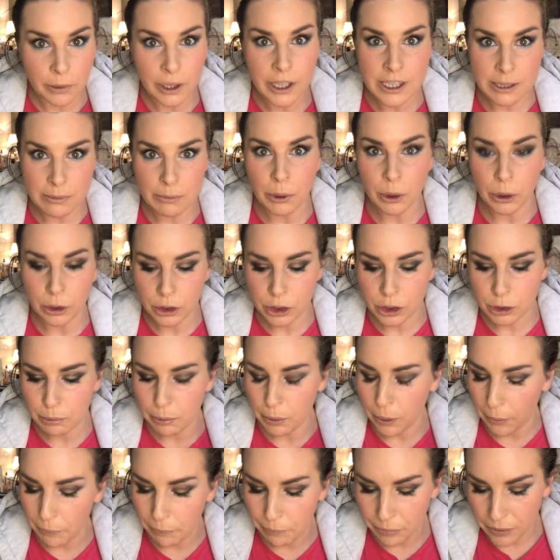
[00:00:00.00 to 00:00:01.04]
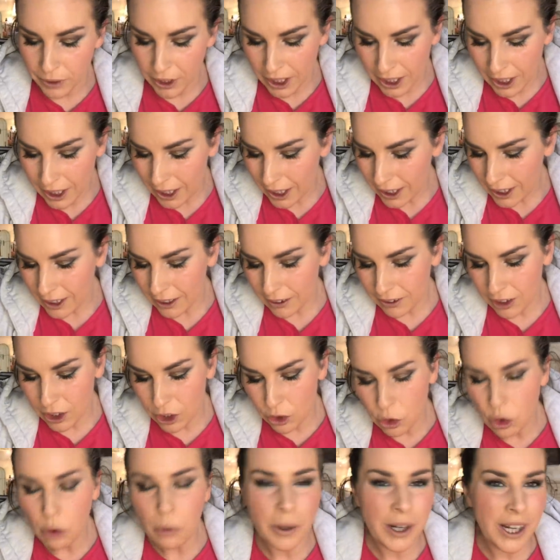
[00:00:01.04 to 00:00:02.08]
as much. But
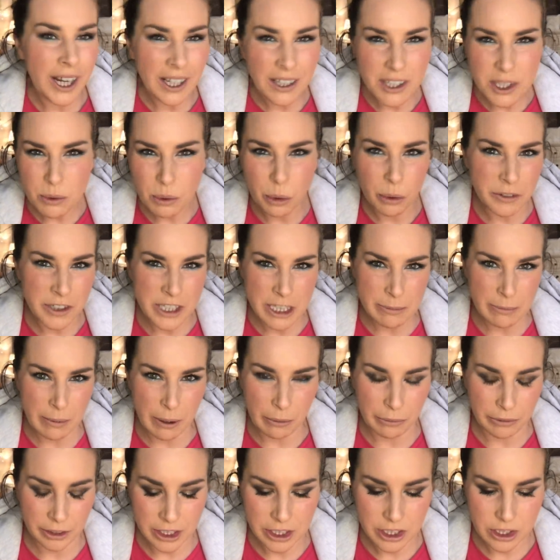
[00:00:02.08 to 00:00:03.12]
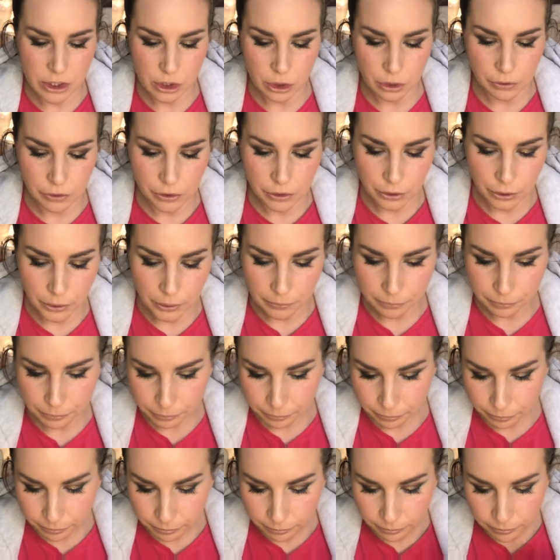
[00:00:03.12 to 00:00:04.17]
no one else worries about this stuff. So
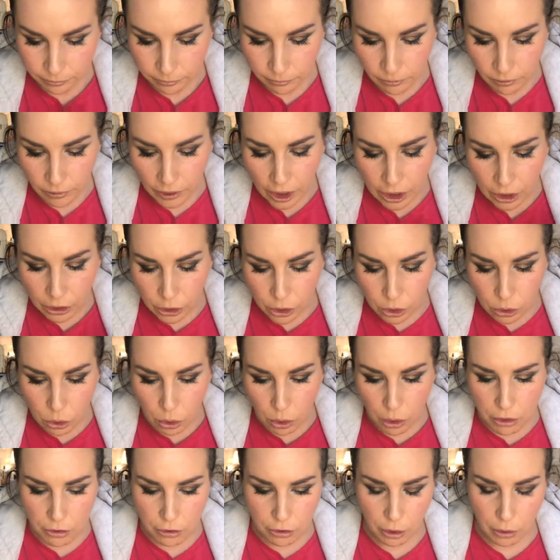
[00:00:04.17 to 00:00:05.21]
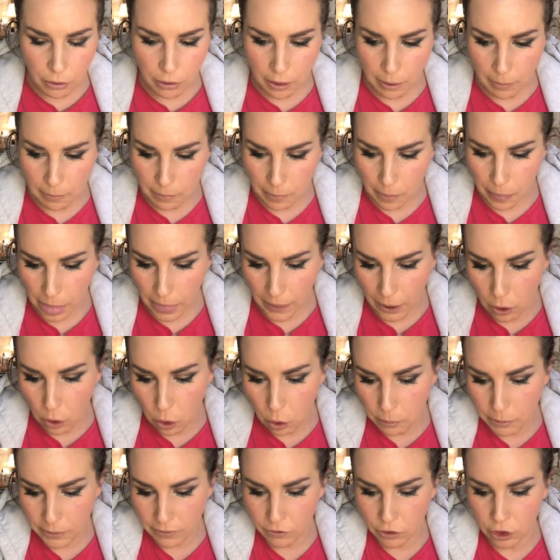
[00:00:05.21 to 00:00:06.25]
I'm going to go through them. I
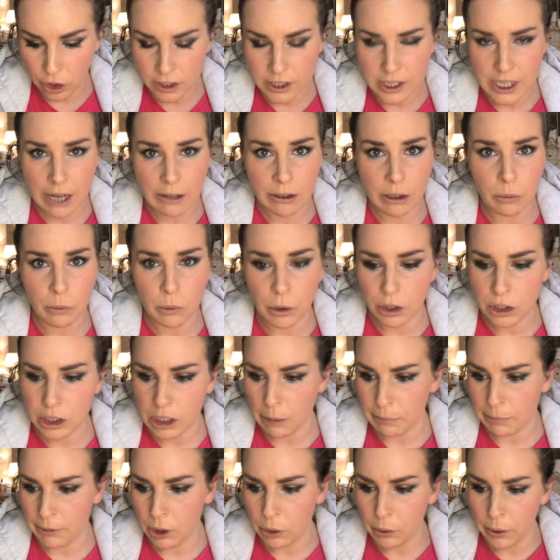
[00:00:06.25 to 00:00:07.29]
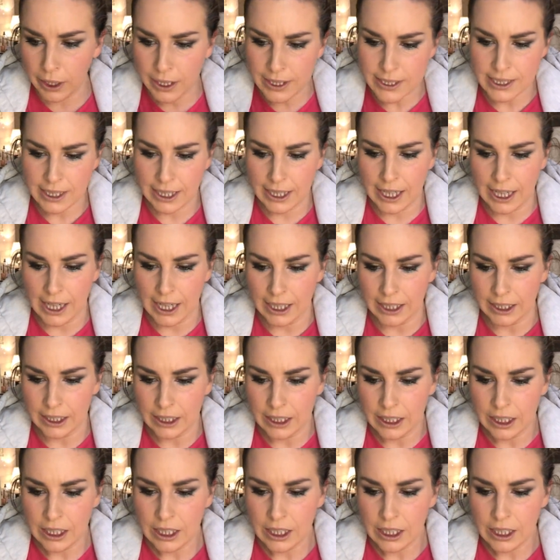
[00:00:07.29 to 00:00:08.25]
hope you've got time to wash. I'll be quick as I can.